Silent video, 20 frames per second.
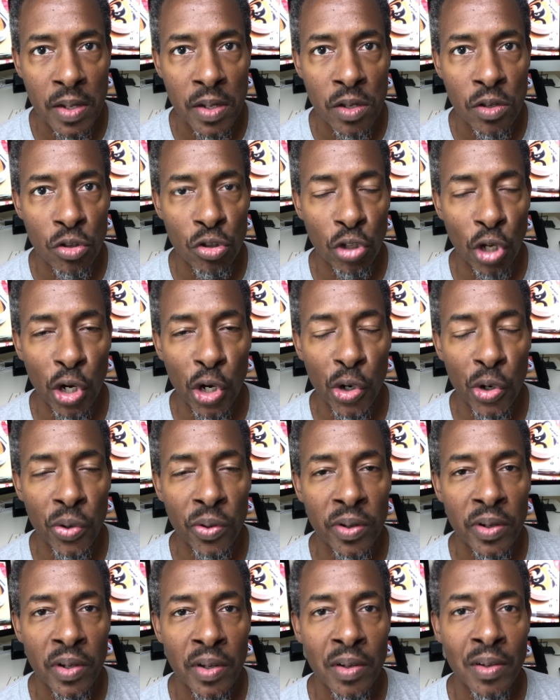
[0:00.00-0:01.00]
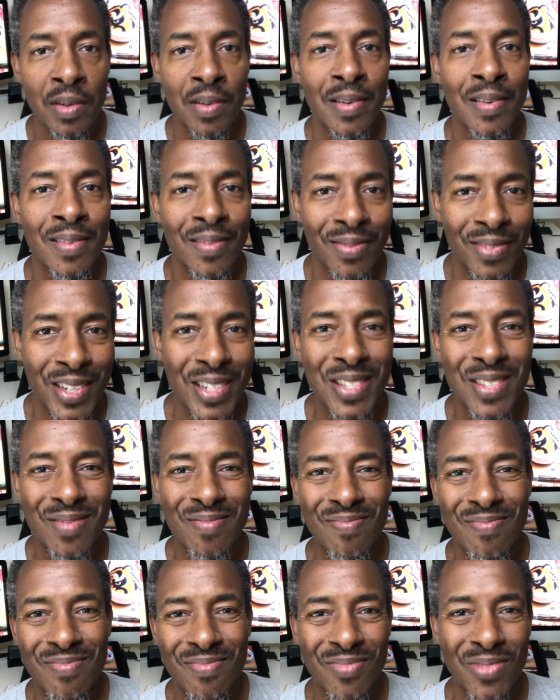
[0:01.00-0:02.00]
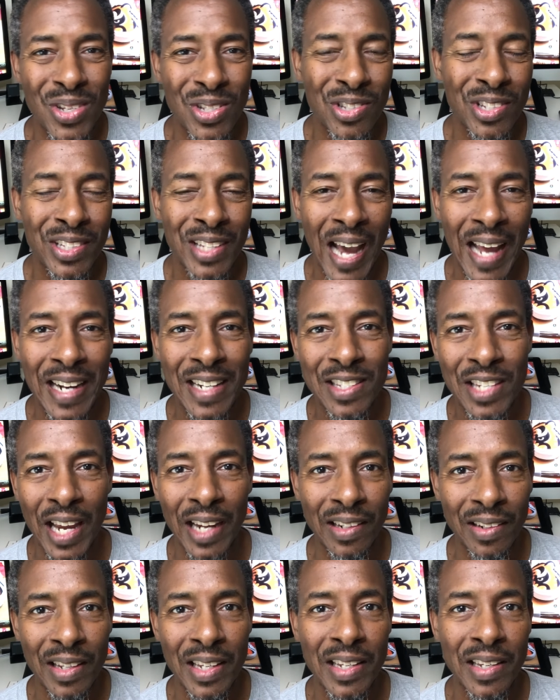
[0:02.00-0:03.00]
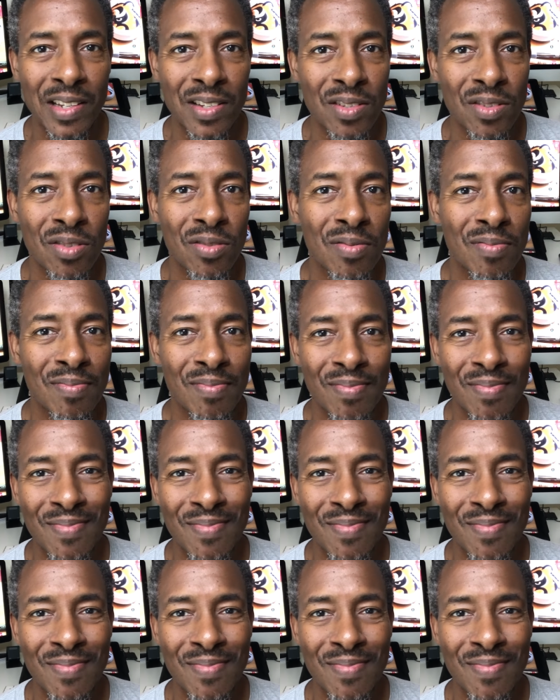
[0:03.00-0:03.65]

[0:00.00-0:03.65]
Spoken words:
So this kind of technique is,